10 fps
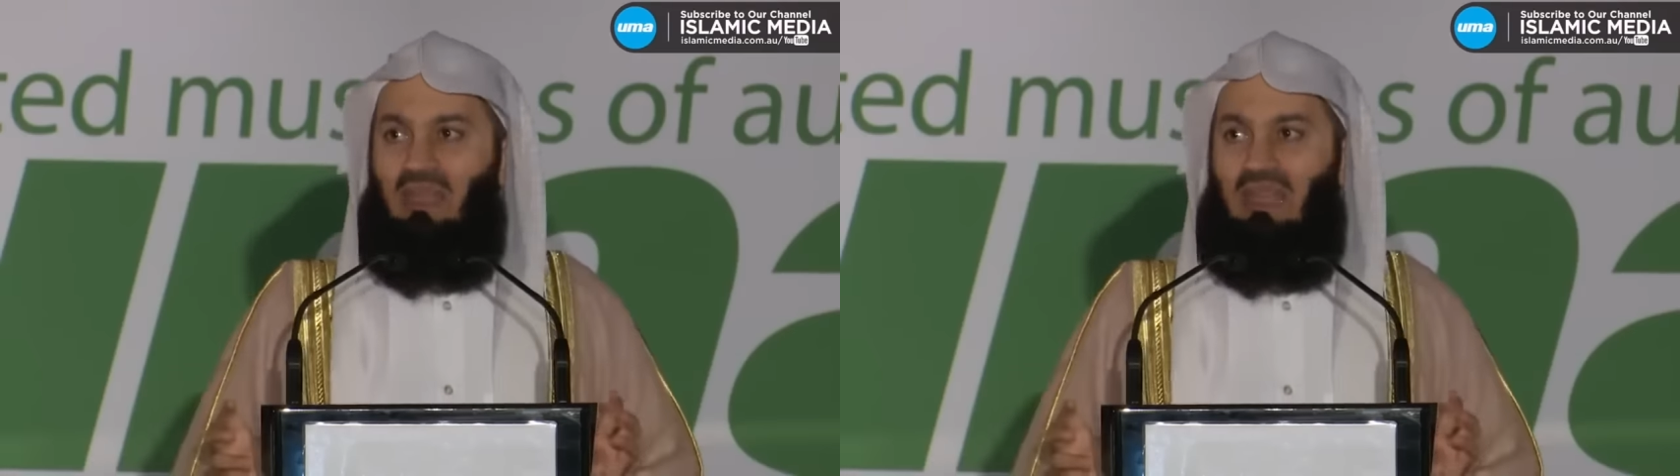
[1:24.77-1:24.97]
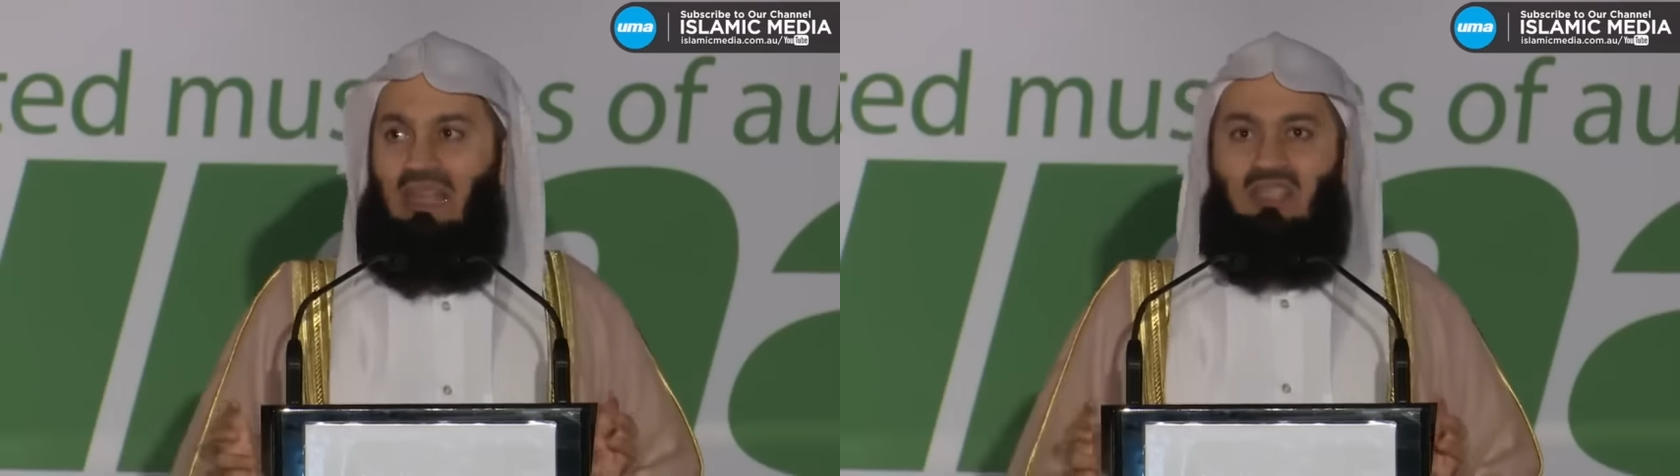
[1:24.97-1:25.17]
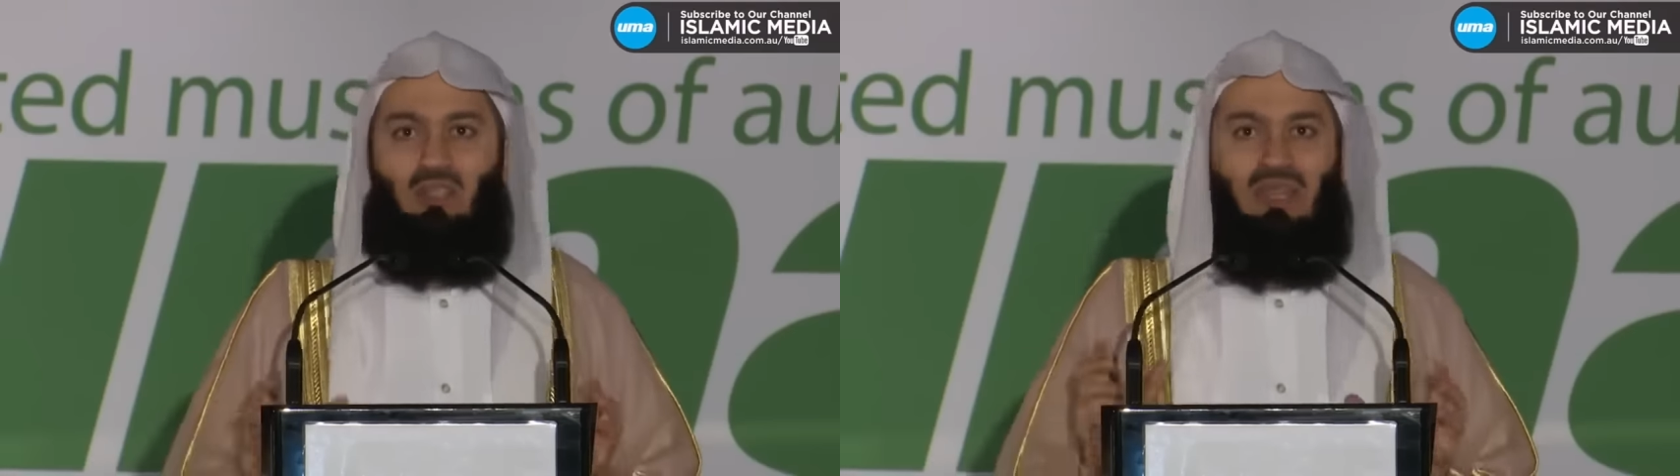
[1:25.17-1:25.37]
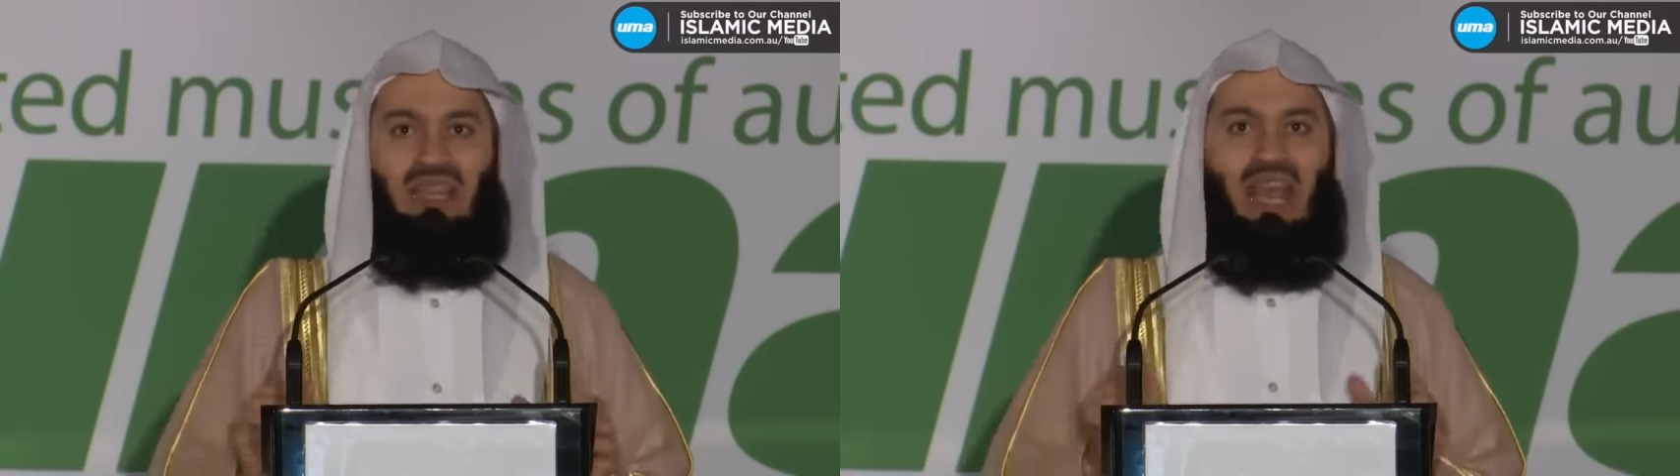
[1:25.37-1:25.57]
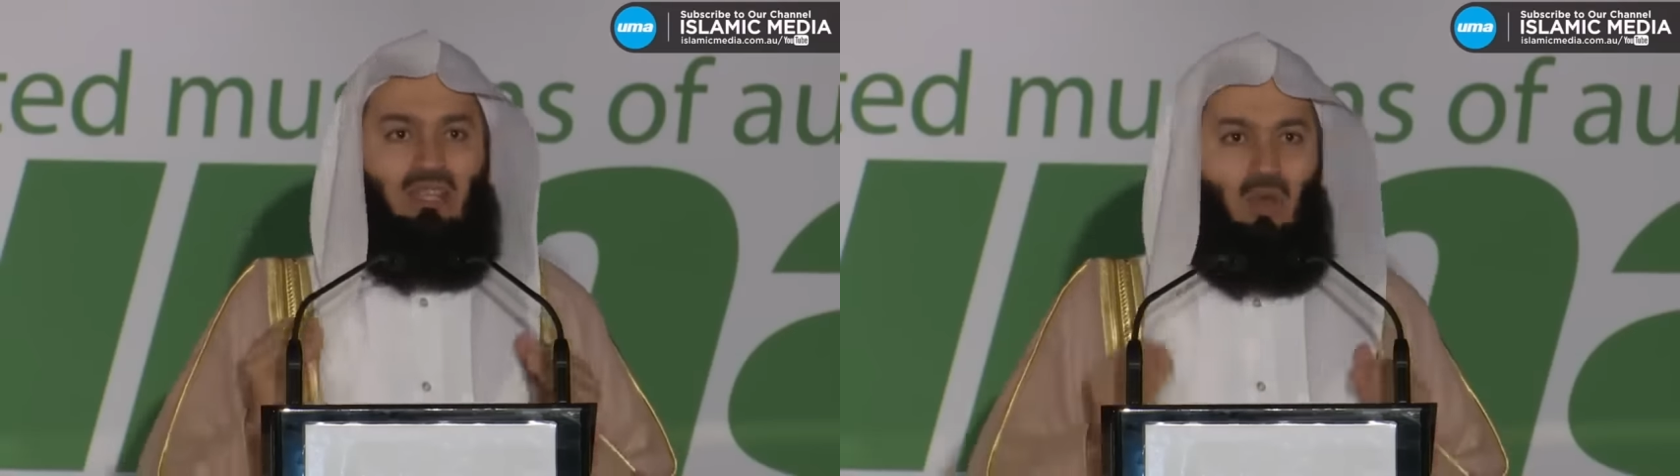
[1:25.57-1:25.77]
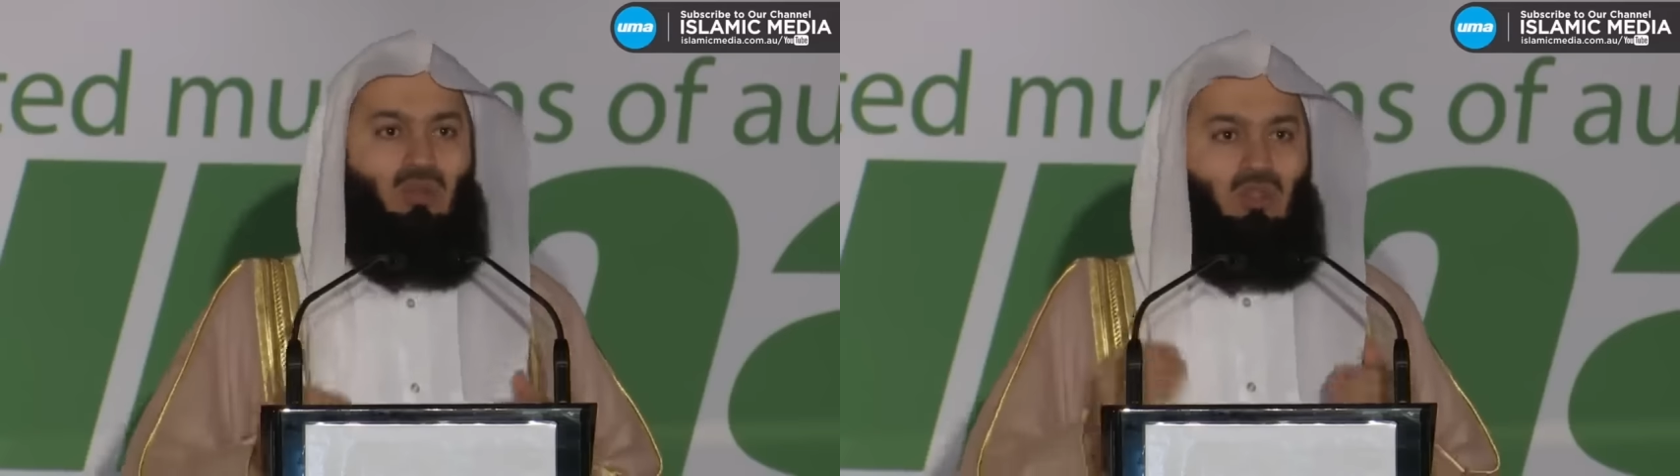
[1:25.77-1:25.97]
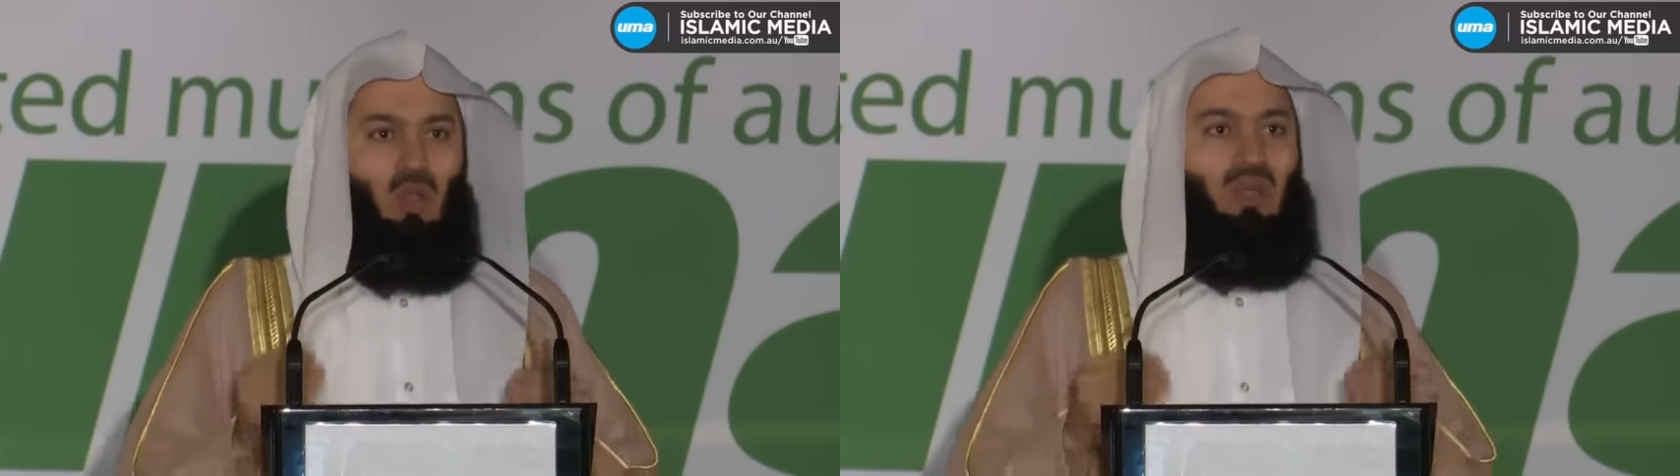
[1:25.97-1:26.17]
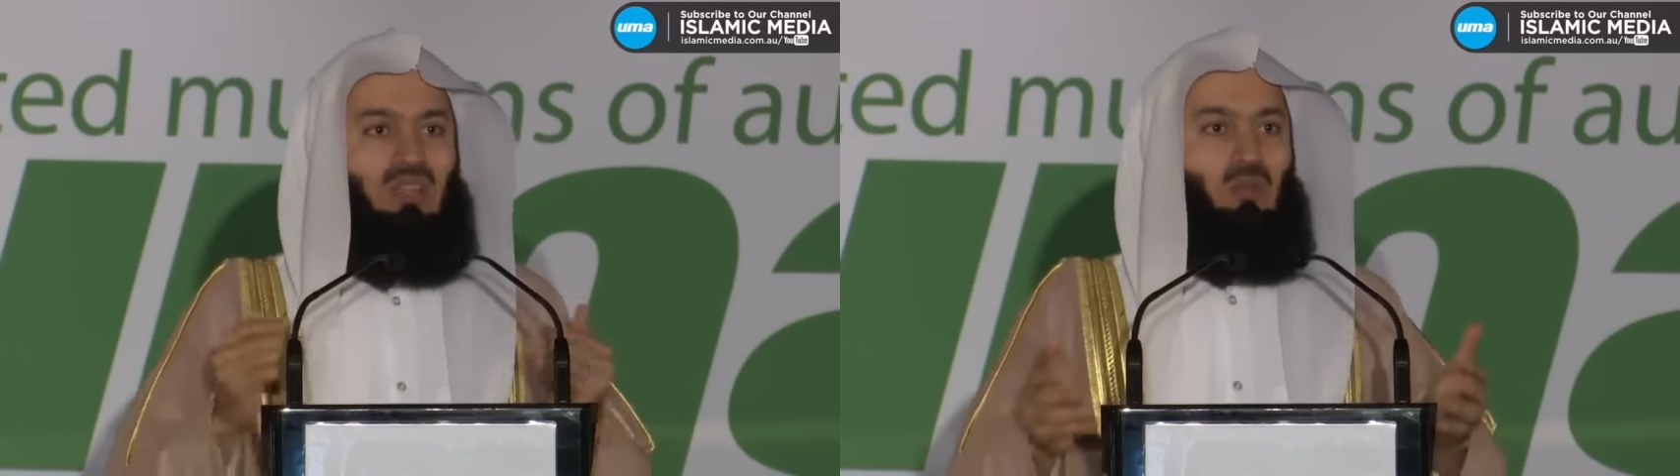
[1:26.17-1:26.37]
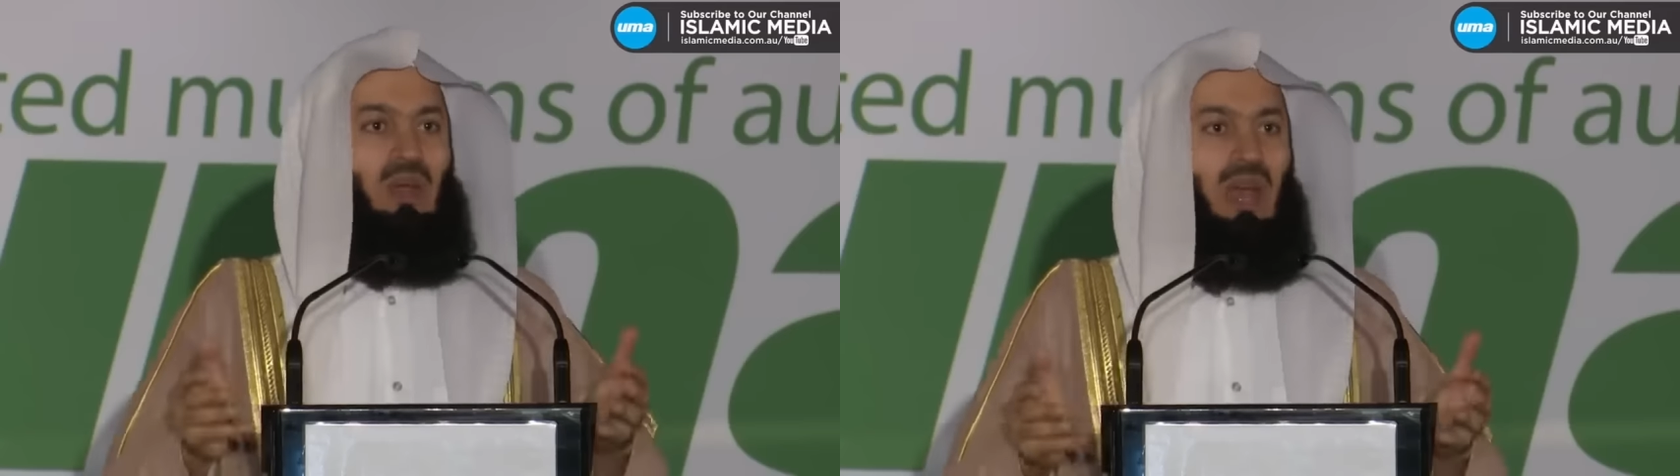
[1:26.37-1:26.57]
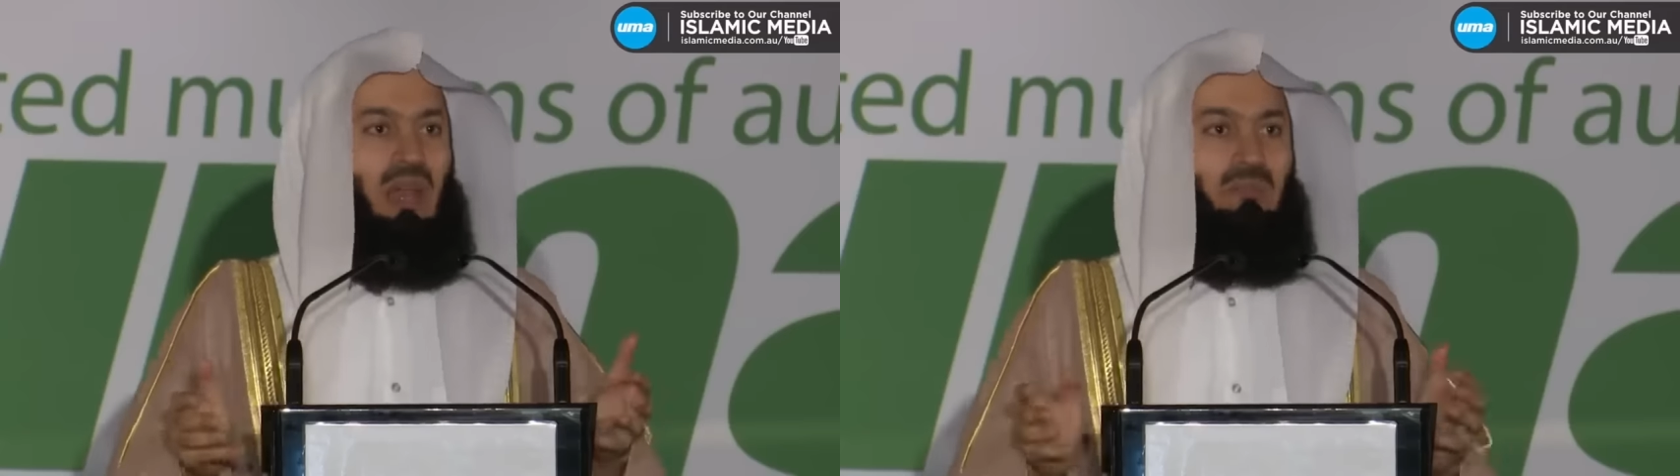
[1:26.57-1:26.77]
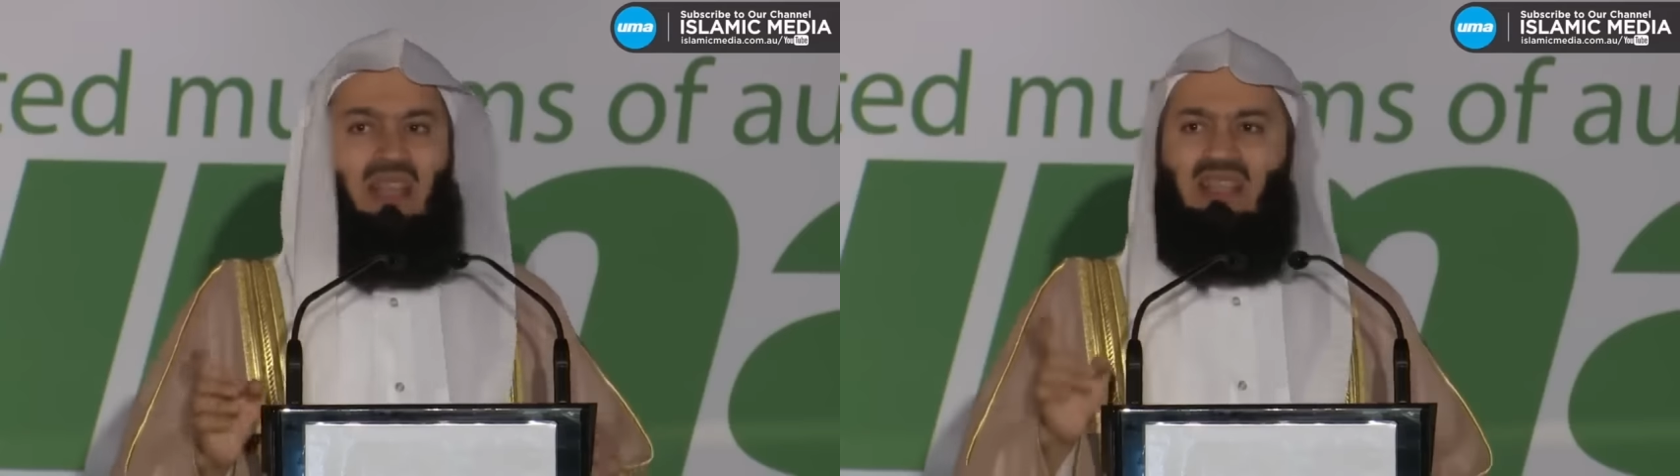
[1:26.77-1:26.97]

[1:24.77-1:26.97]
me so that I don't go into haram.